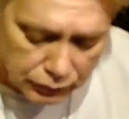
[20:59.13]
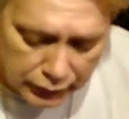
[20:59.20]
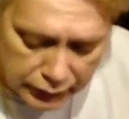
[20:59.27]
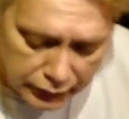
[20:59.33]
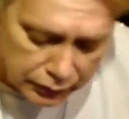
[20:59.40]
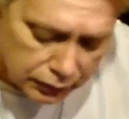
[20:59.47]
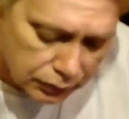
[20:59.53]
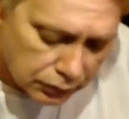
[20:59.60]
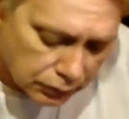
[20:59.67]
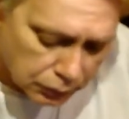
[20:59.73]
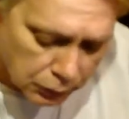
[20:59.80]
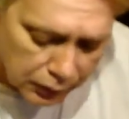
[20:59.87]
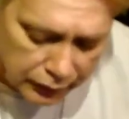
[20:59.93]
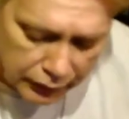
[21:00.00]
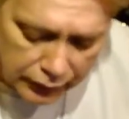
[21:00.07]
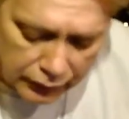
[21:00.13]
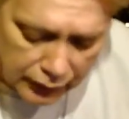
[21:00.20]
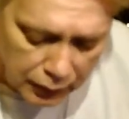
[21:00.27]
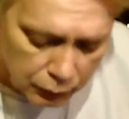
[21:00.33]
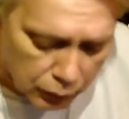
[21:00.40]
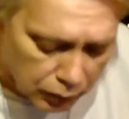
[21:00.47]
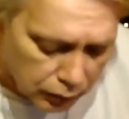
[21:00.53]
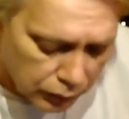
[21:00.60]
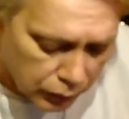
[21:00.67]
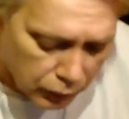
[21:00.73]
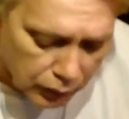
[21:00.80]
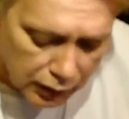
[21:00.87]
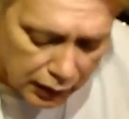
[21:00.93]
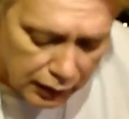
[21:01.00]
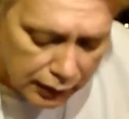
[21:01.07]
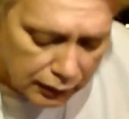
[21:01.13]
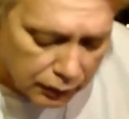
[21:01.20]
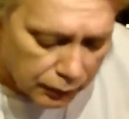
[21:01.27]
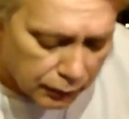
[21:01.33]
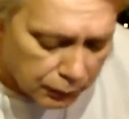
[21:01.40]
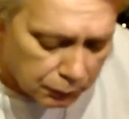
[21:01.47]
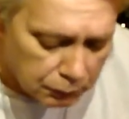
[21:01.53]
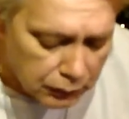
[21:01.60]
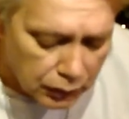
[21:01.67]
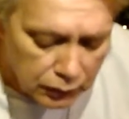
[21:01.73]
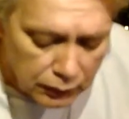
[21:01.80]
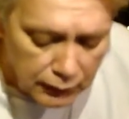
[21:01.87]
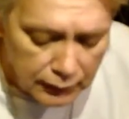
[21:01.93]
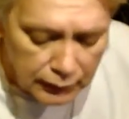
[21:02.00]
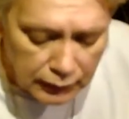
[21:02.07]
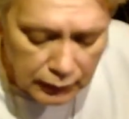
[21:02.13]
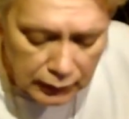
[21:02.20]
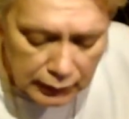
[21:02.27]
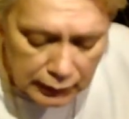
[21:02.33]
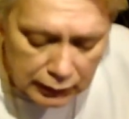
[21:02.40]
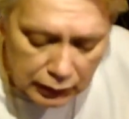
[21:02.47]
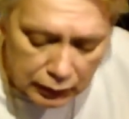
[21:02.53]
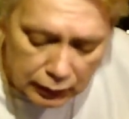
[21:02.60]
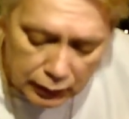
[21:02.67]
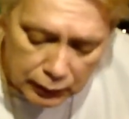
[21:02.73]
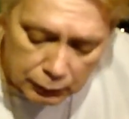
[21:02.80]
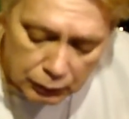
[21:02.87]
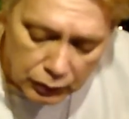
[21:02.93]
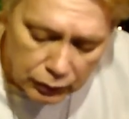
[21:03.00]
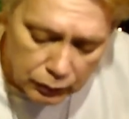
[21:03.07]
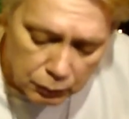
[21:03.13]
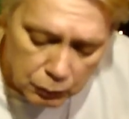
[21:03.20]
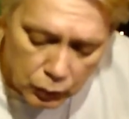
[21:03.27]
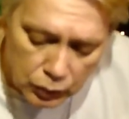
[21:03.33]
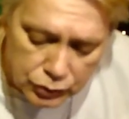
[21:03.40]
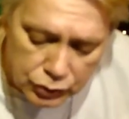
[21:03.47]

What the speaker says: for you, whether you're at work or at home. A little more